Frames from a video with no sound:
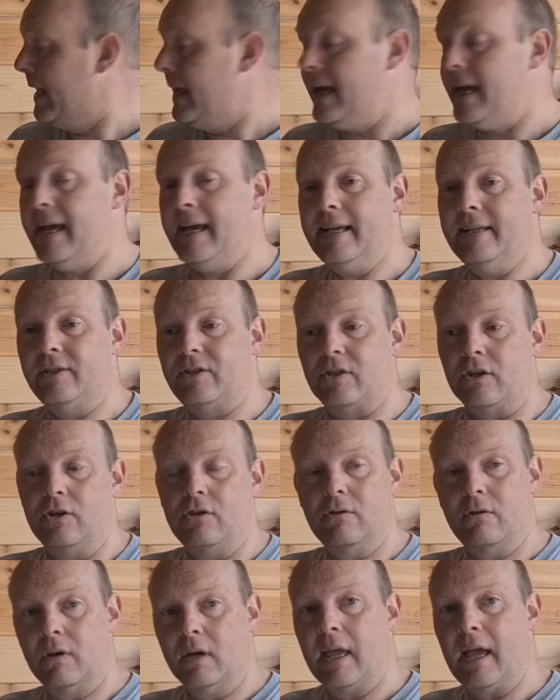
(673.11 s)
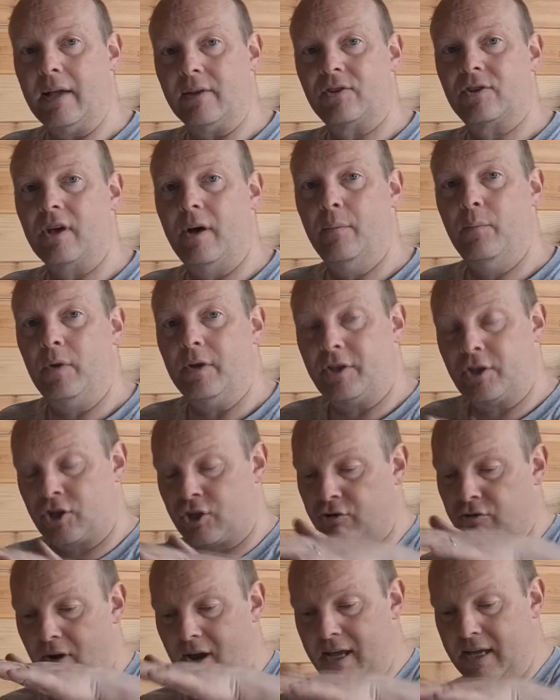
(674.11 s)
Is you can get some with
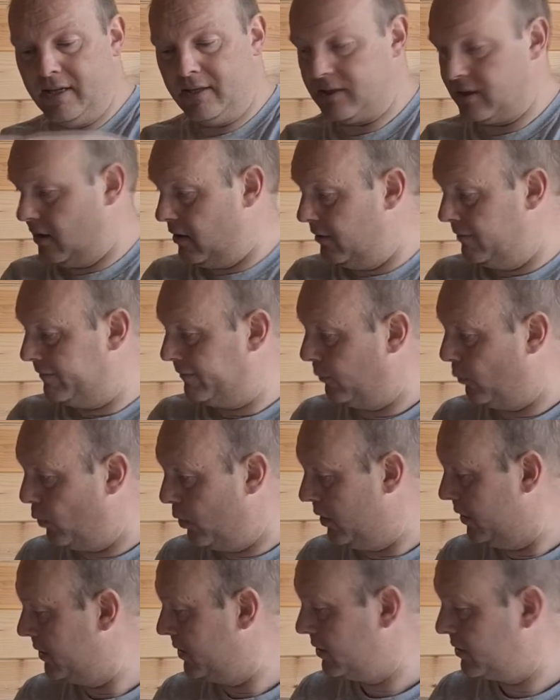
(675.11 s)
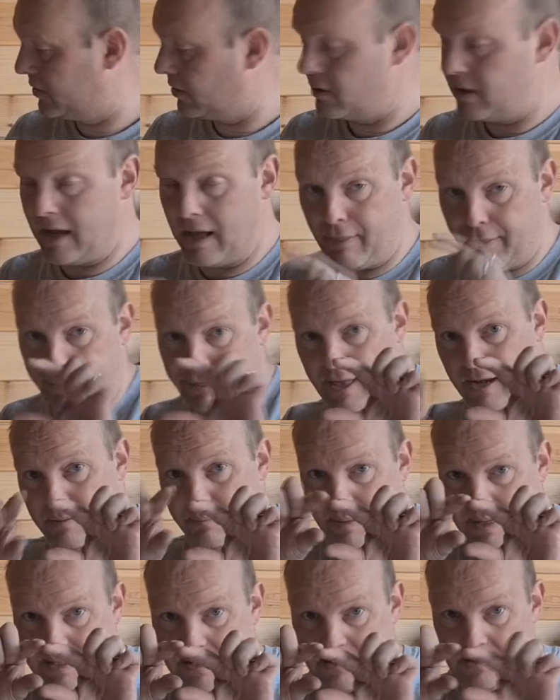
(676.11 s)
trays of wood, so you get thin
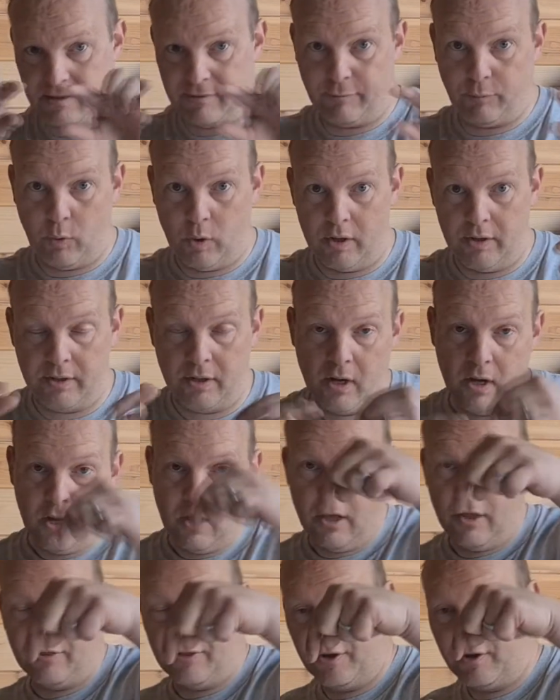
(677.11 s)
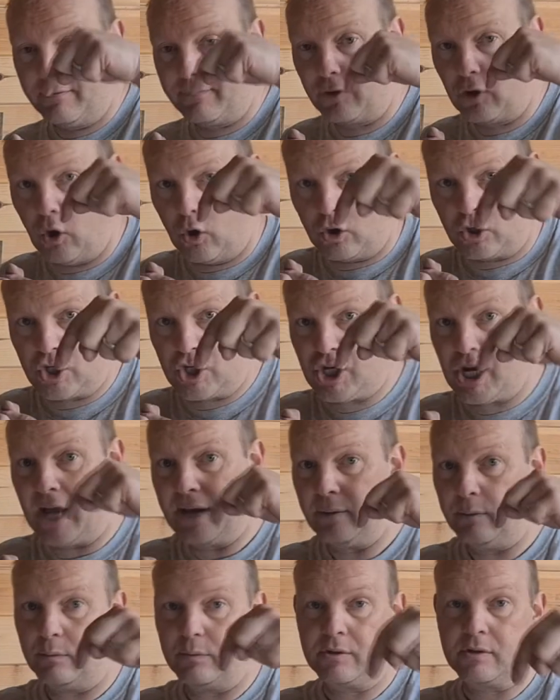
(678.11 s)
pieces of wood that have got
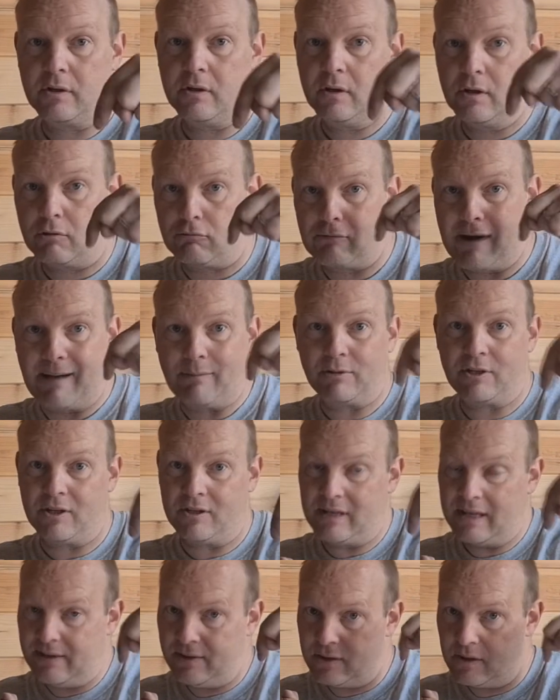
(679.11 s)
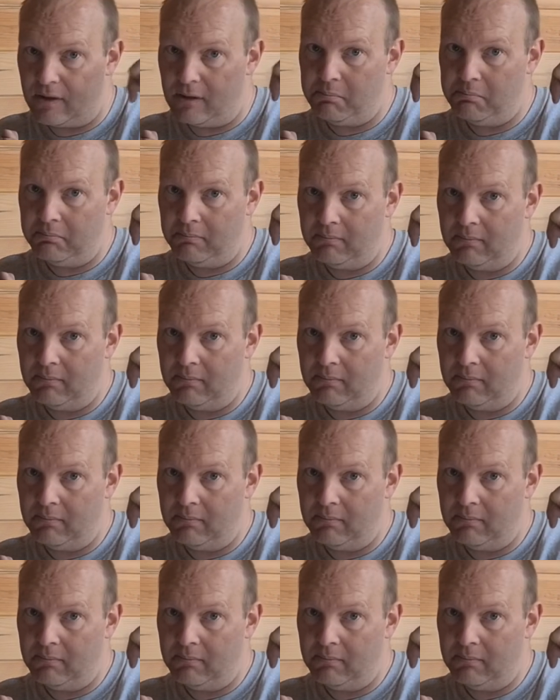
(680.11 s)
channels routed into them.